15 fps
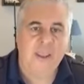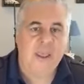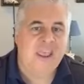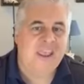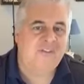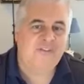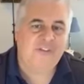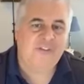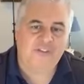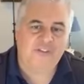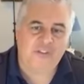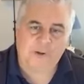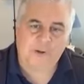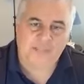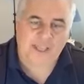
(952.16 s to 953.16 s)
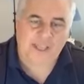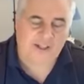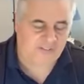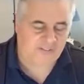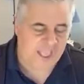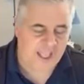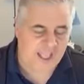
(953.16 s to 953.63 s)
If there's somebody
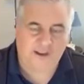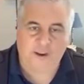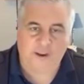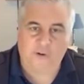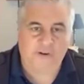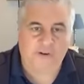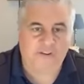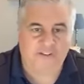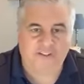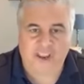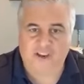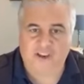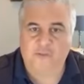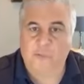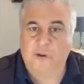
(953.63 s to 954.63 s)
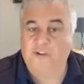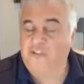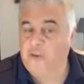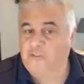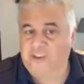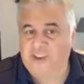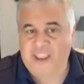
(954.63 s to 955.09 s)
that's not going to change much,
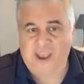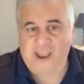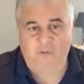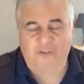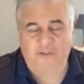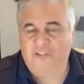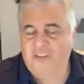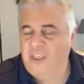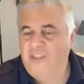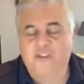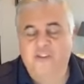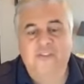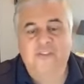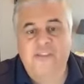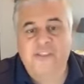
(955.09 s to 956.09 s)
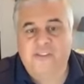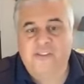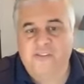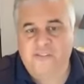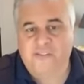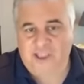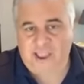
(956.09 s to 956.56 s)
those accountants, there's nothing to
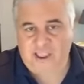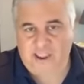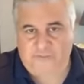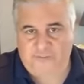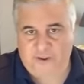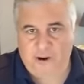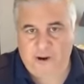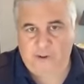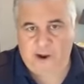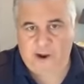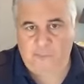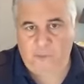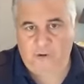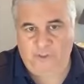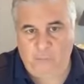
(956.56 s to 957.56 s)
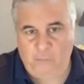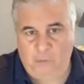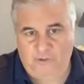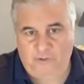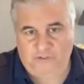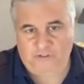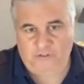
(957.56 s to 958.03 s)
say if you go out more than
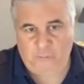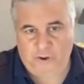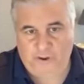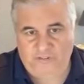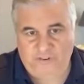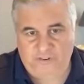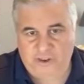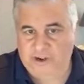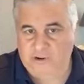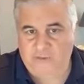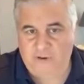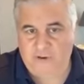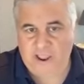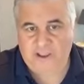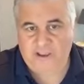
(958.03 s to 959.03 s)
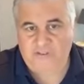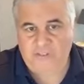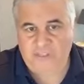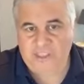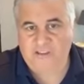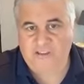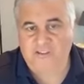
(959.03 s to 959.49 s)
once or twice a year, right? Because
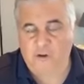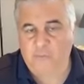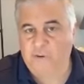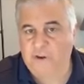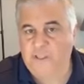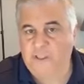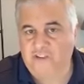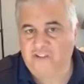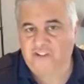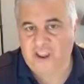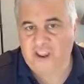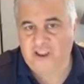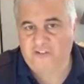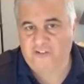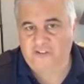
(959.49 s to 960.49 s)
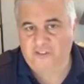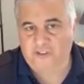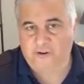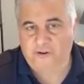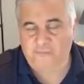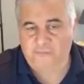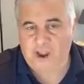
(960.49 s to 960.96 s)
things don't really change in
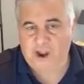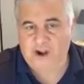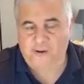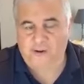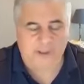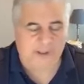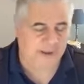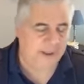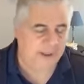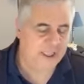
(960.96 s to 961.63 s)
their environment.